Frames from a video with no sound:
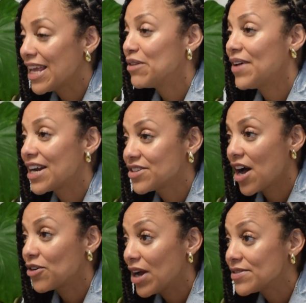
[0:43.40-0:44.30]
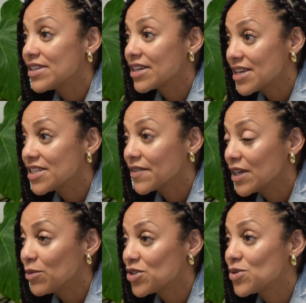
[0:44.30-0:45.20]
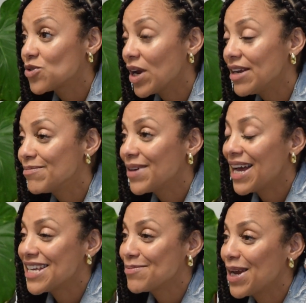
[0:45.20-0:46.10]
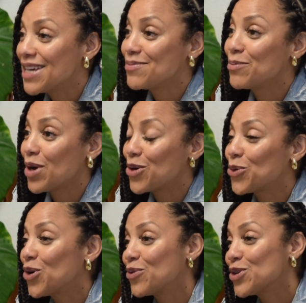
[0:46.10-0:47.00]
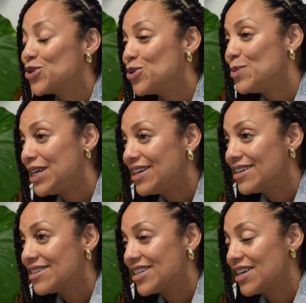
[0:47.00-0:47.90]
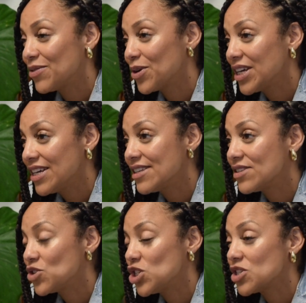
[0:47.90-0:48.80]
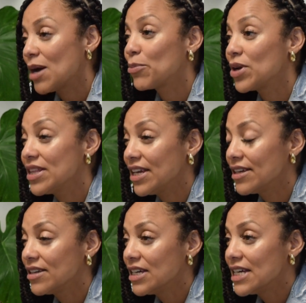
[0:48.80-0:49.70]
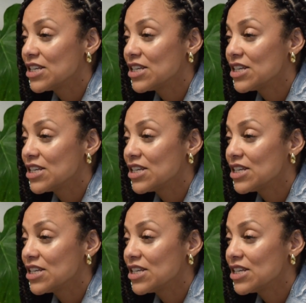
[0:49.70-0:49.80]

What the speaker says: They in fact got her out successfully, which was great. As my husband brought her over to me to give her a kiss, she stopped breathing.